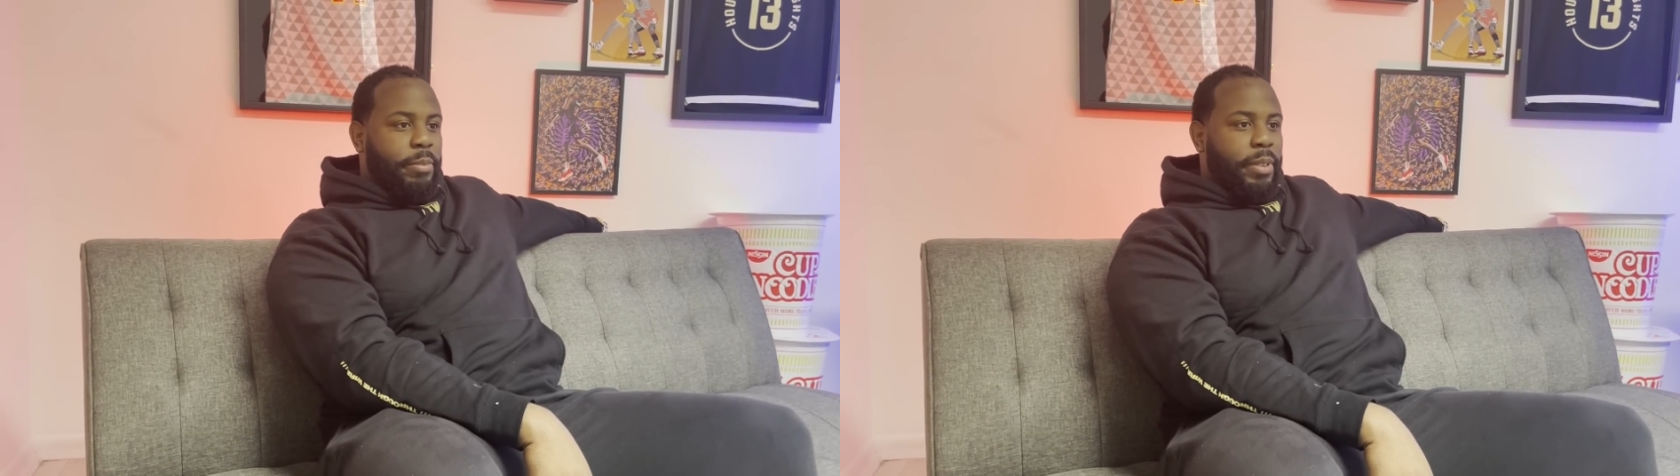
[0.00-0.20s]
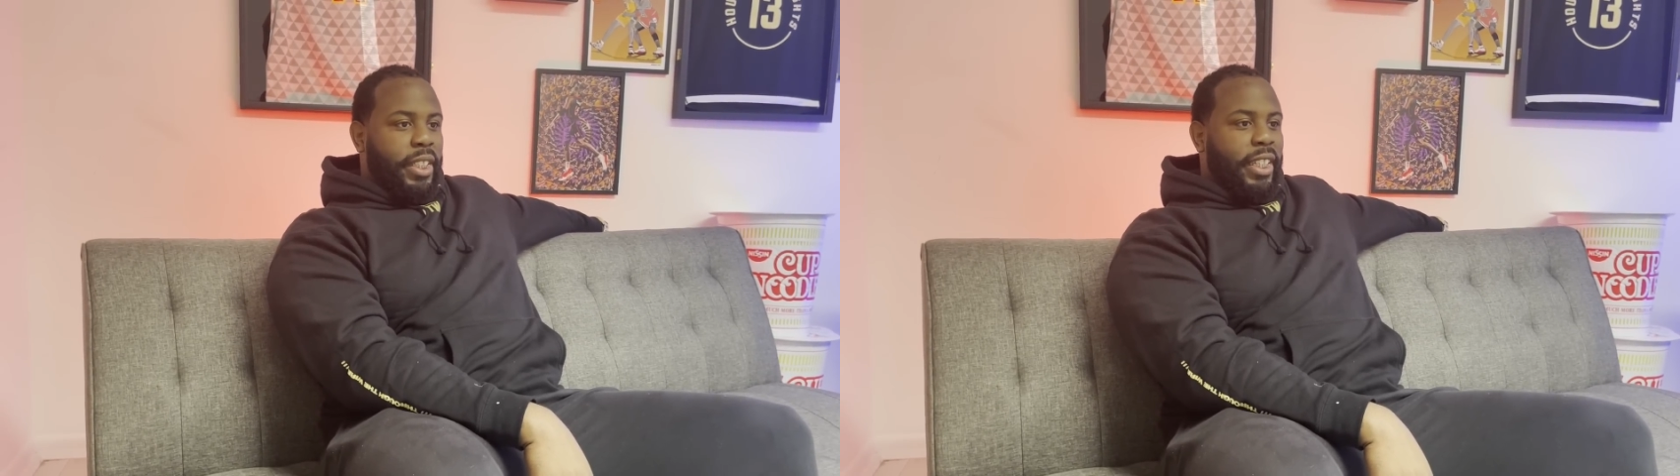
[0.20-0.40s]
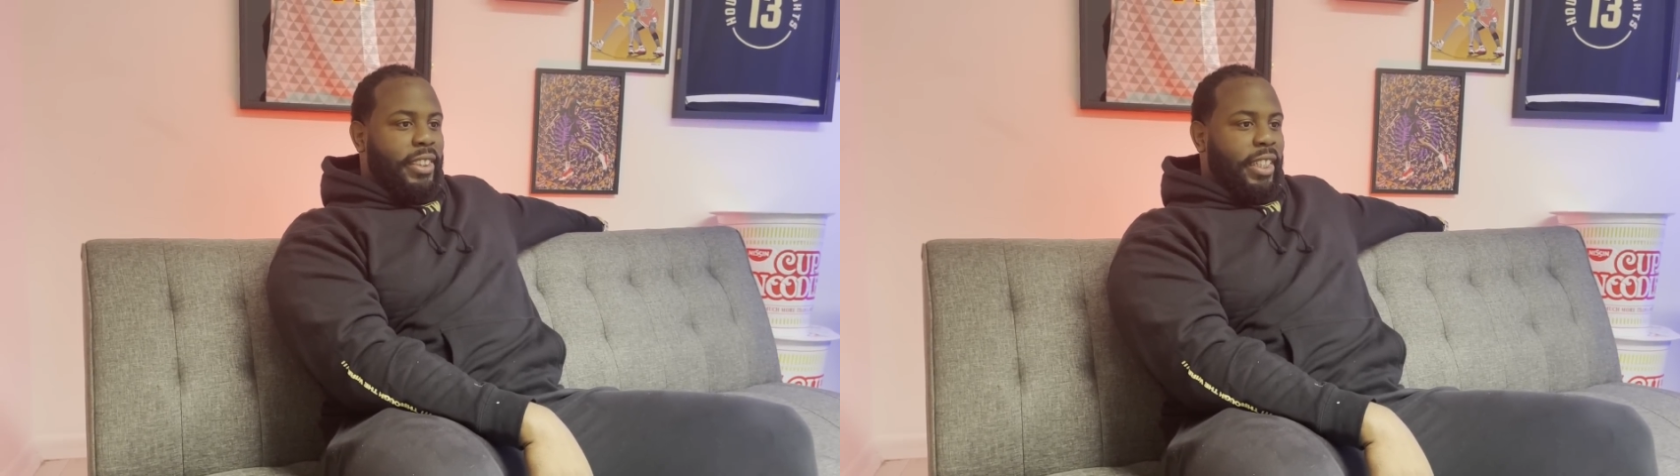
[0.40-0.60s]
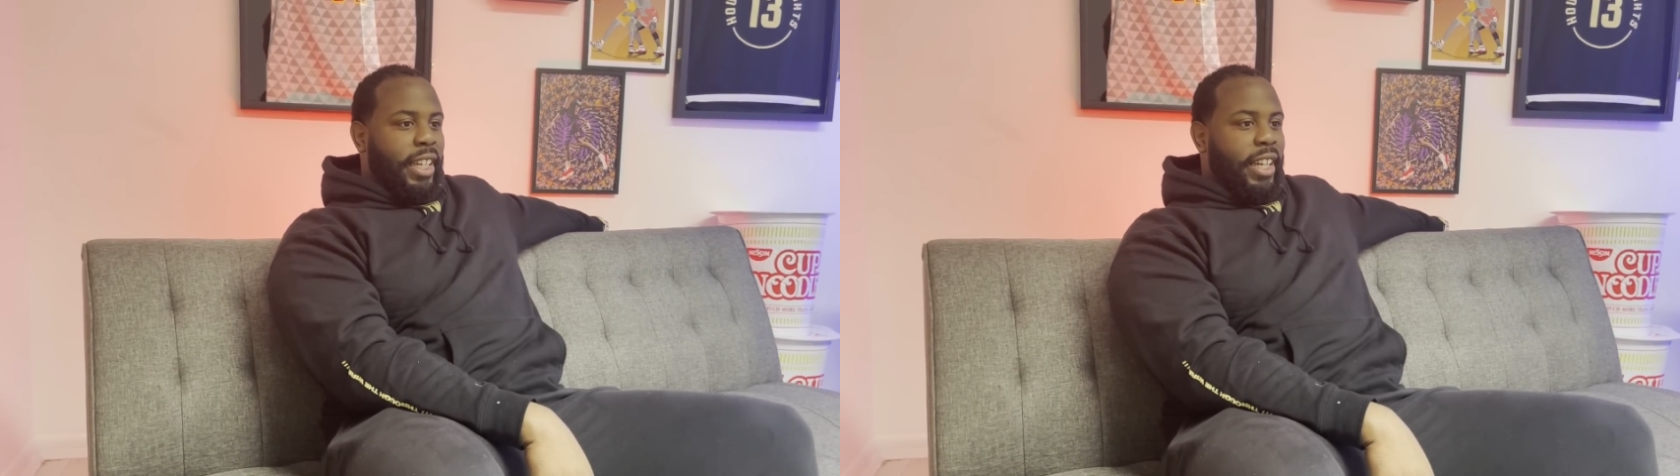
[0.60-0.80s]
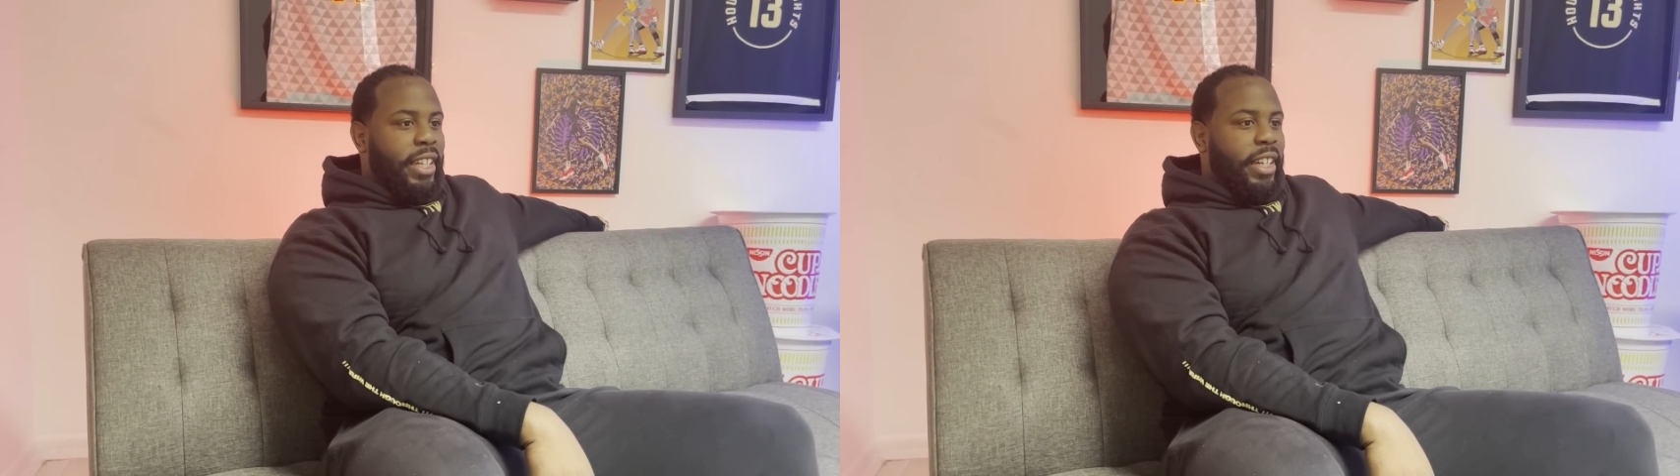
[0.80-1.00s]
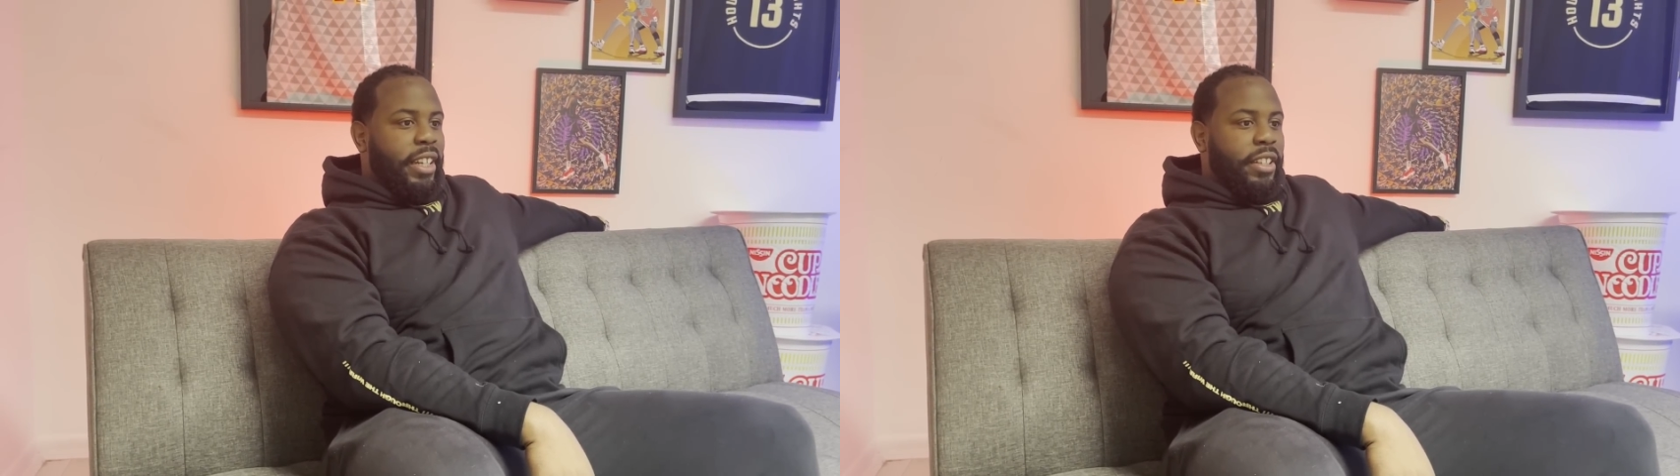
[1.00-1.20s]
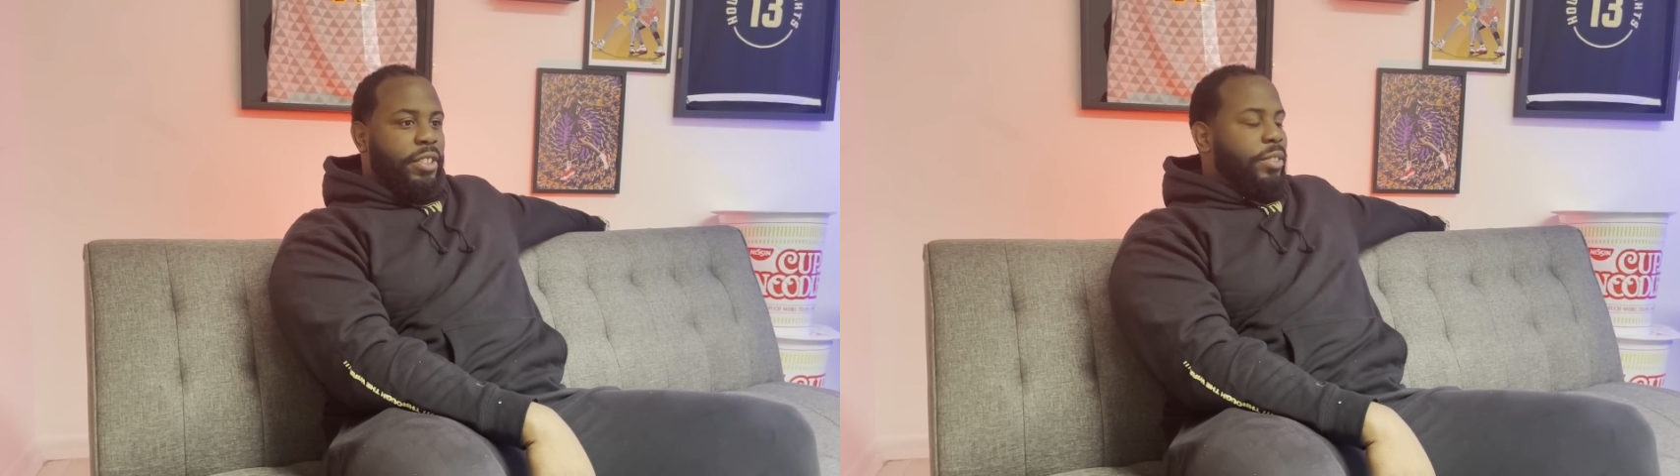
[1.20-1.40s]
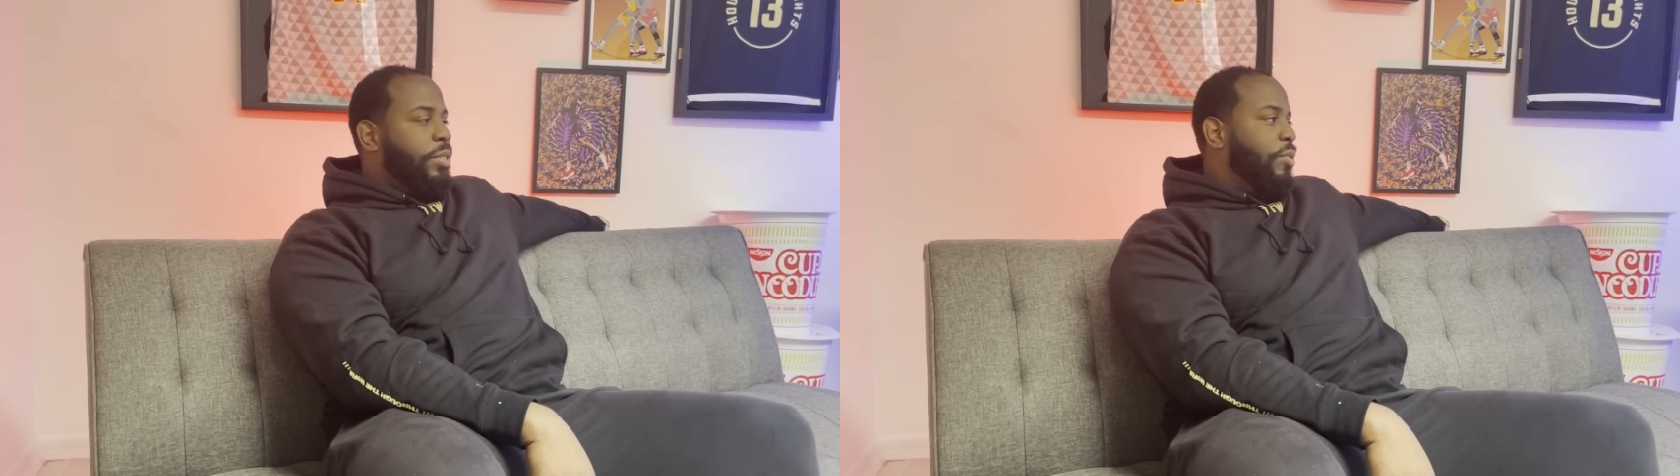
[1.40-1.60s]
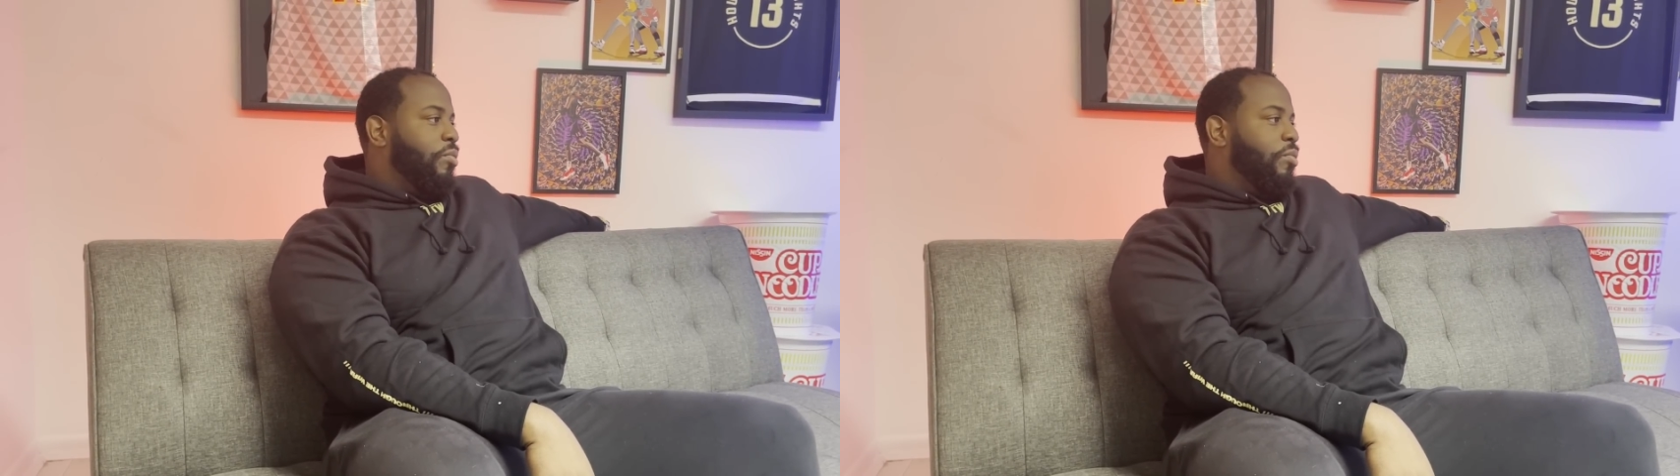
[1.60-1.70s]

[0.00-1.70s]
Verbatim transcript: but he has like an 80 handle.